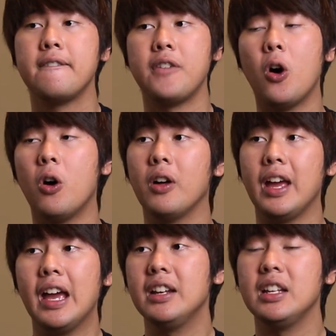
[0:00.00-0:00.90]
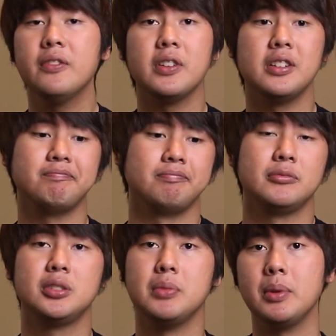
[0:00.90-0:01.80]
fall, and
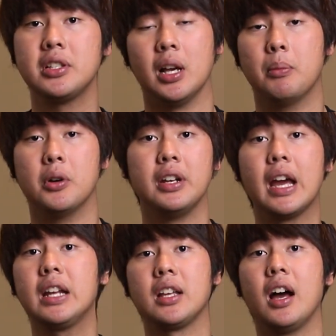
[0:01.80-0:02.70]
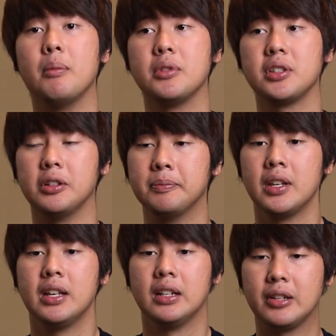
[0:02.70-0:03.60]
even maybe summer nighttime. So
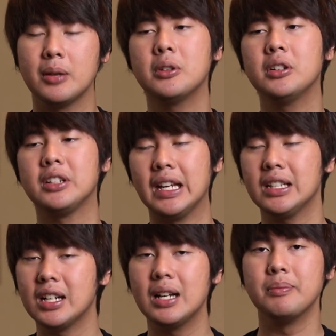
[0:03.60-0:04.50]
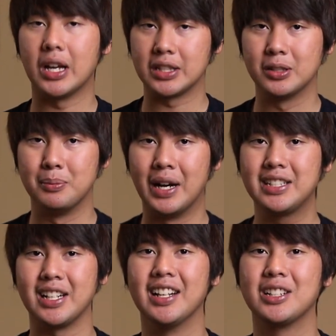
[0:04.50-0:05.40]
summer daytime, not so
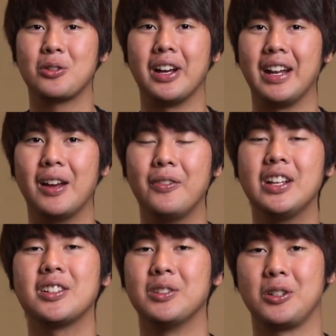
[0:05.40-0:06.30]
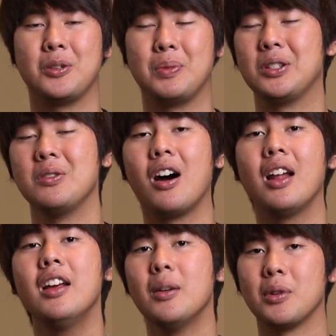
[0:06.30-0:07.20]
much. It is quite heavy, so it could be too
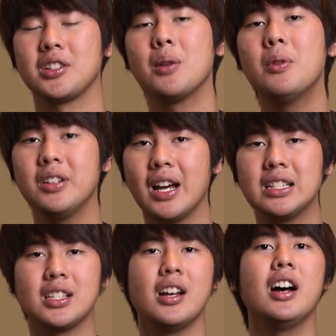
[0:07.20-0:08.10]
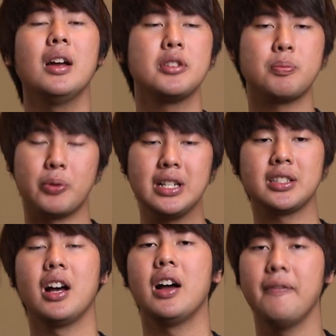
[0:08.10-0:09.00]
hot. But summer nighttime,
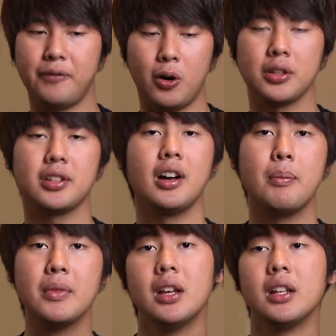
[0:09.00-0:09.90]
springtime, fall time,